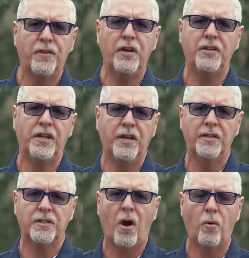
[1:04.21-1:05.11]
30
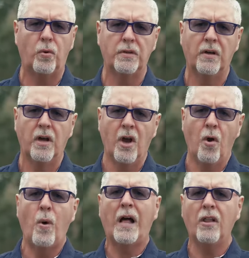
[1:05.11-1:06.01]
years old,
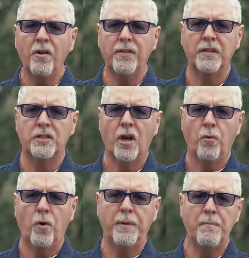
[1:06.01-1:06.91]
while others
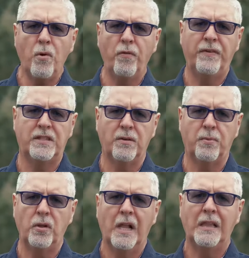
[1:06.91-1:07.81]
will be more
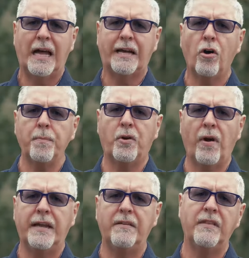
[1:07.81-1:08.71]
visible, like
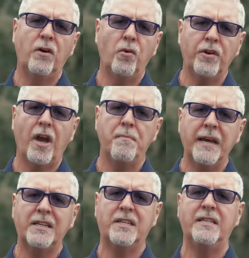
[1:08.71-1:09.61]
upgrading the audio
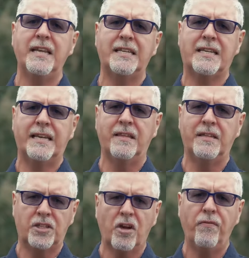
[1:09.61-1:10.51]
mixing desk in the
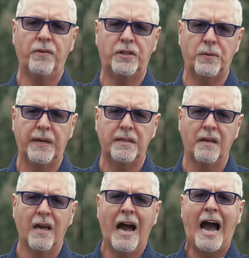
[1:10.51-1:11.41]
Discovery Suite
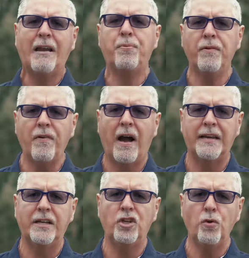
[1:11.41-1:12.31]
and
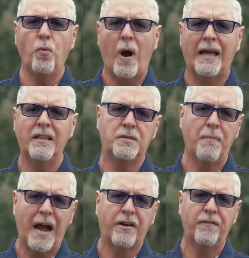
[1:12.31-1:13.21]
providing new wireless
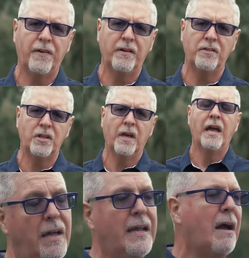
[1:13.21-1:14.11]
microphones
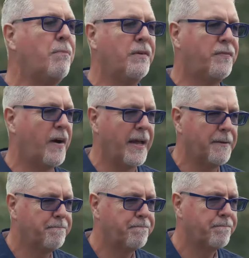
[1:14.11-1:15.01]
and an
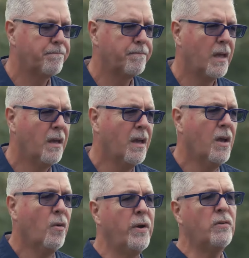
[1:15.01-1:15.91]
amplifier.
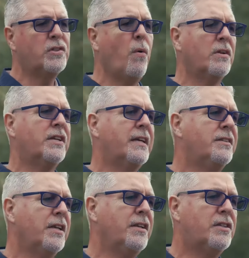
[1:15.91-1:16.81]
We also want to
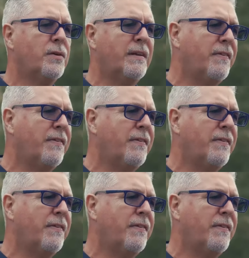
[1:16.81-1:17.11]
continue to